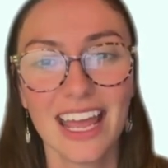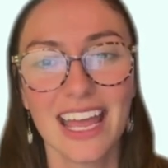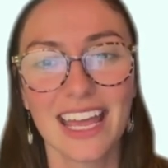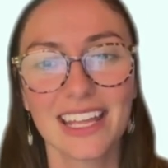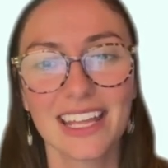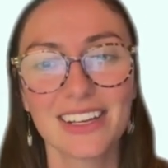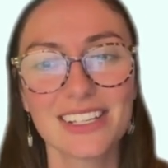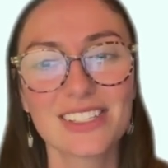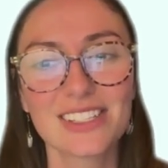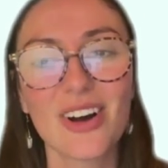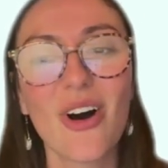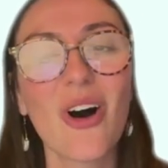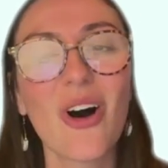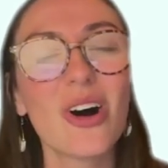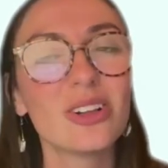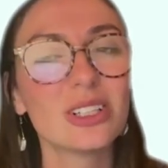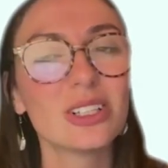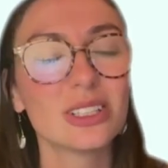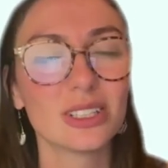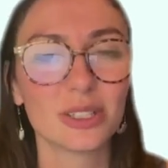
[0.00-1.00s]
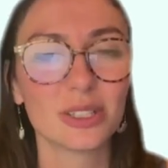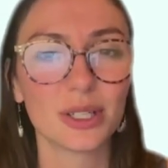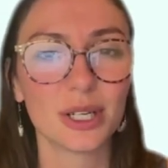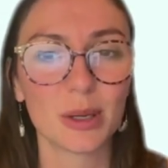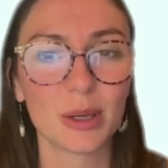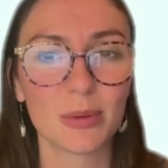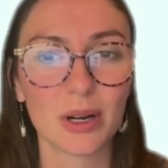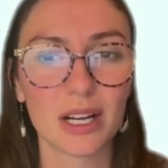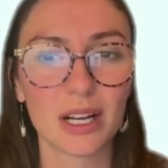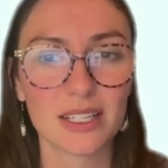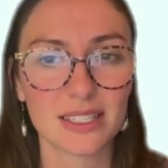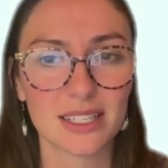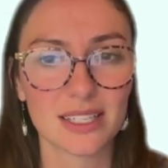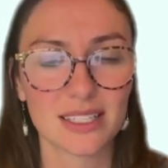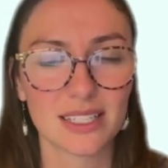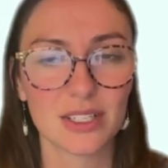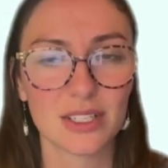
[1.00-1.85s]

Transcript: And it's all a learning process.